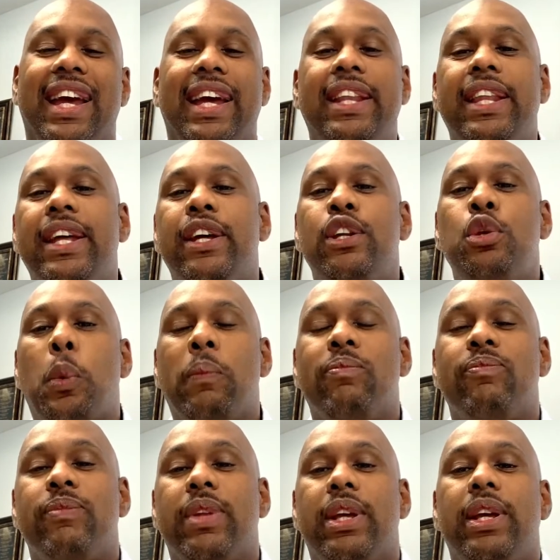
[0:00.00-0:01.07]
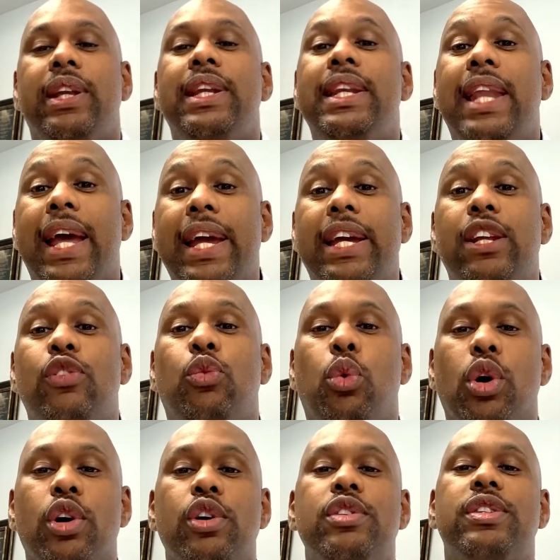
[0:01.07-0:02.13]
and then negative
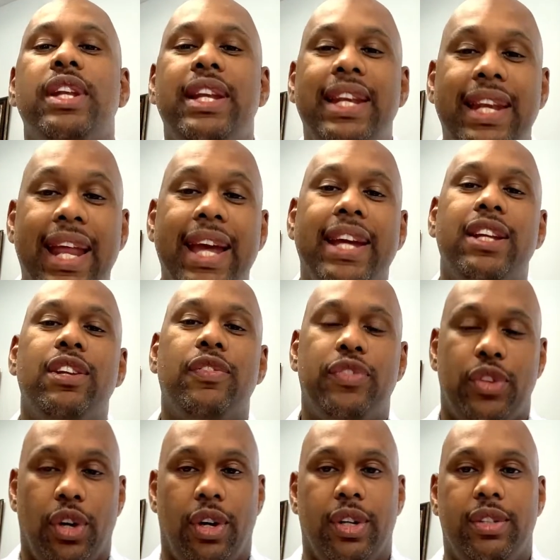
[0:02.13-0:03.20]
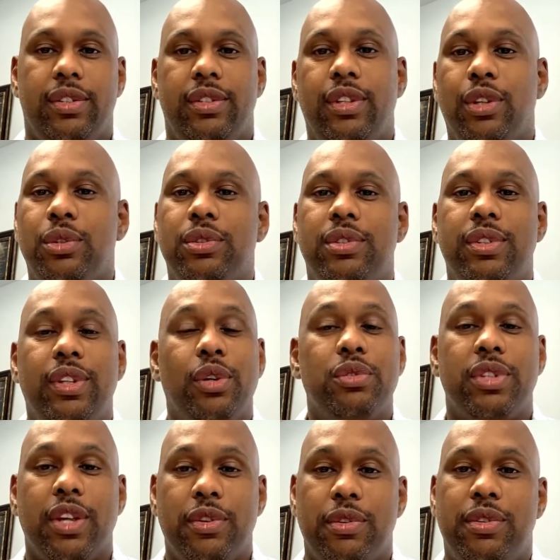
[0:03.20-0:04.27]
words and negative thoughts, those,
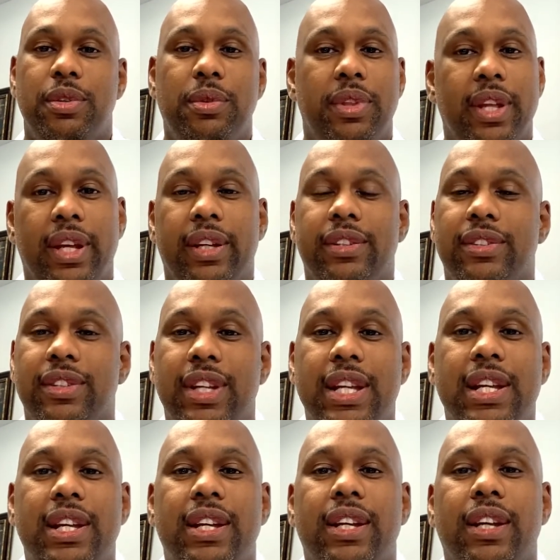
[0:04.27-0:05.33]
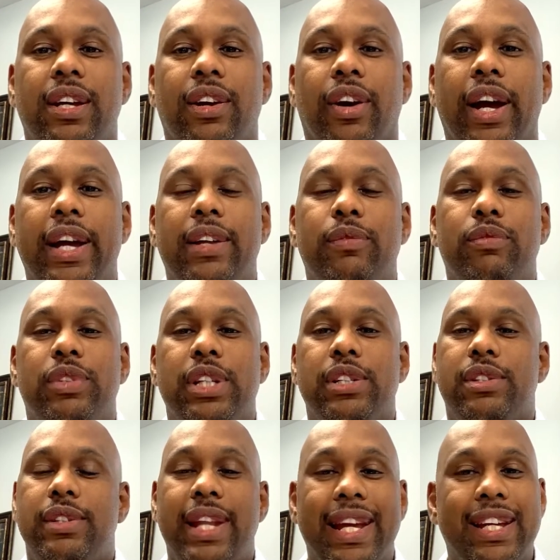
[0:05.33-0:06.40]
those other two things, right?
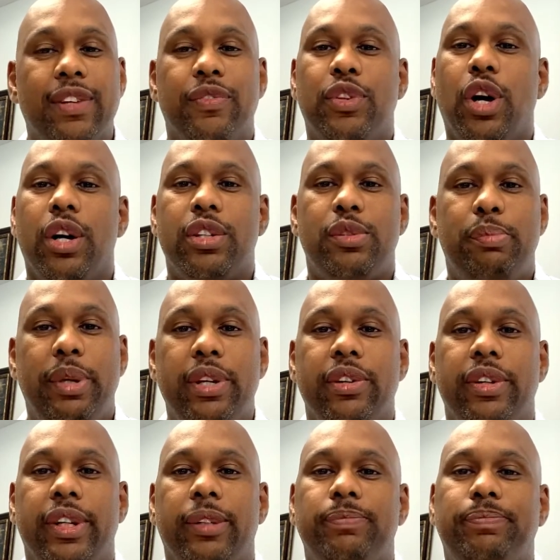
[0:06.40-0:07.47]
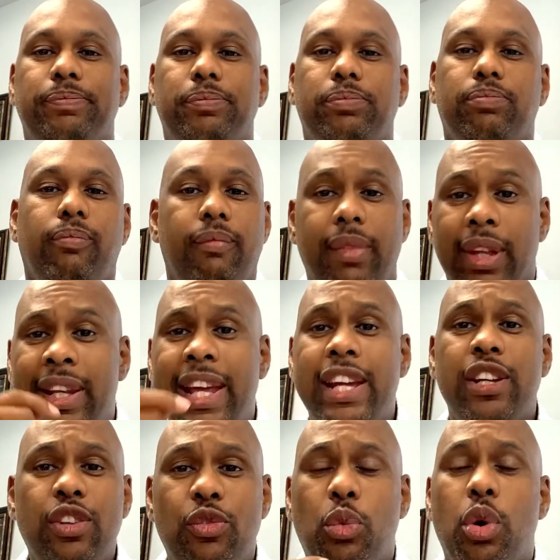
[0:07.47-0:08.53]
Just negative thoughts, period.
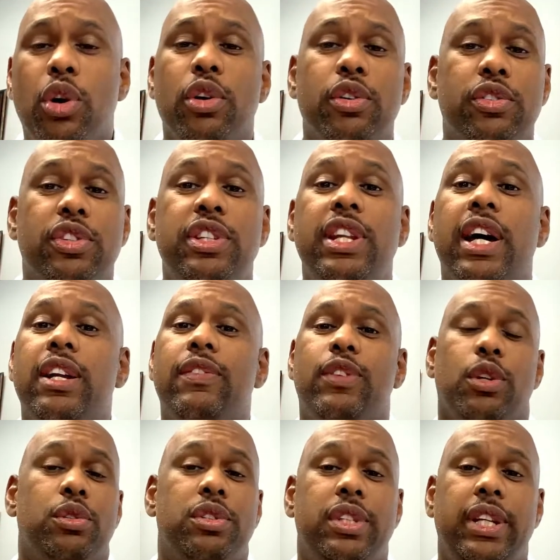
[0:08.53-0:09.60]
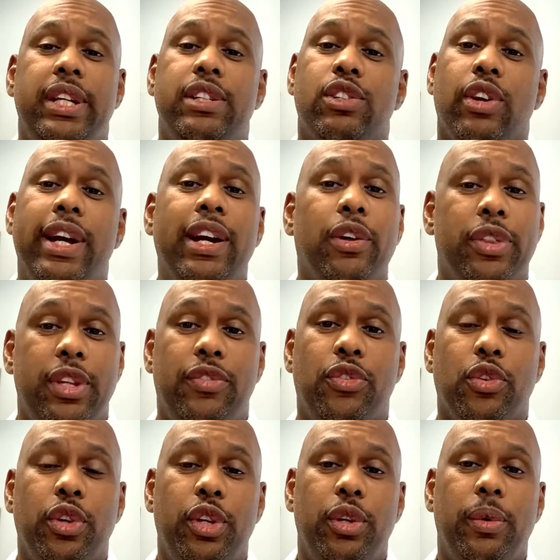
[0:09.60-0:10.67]
Negative words. None of those things are healthy
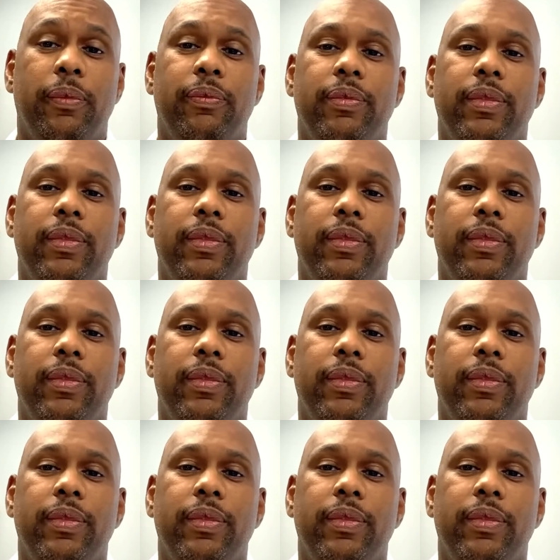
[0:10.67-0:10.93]
for you.